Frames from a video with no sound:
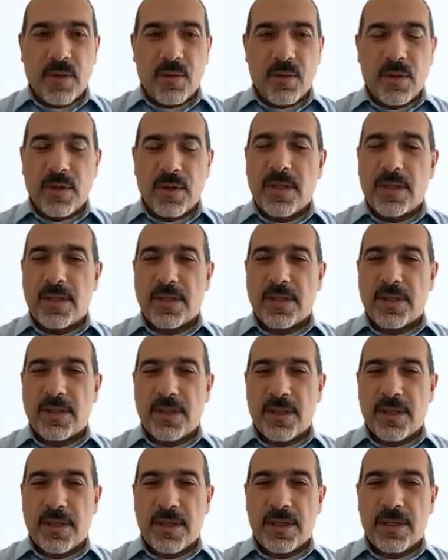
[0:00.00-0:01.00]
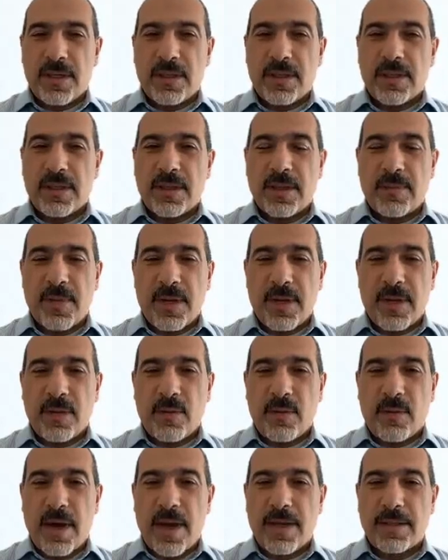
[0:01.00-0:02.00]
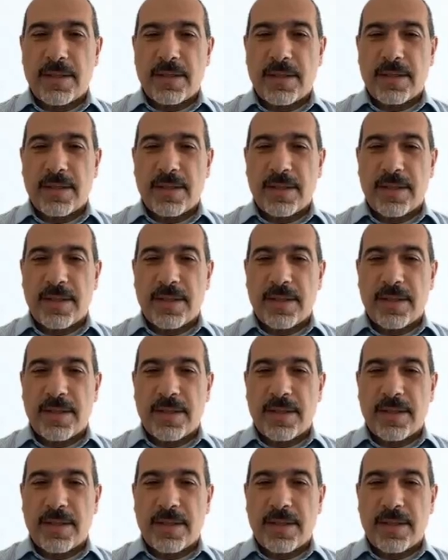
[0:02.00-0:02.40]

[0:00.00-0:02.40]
Well, this can be a quite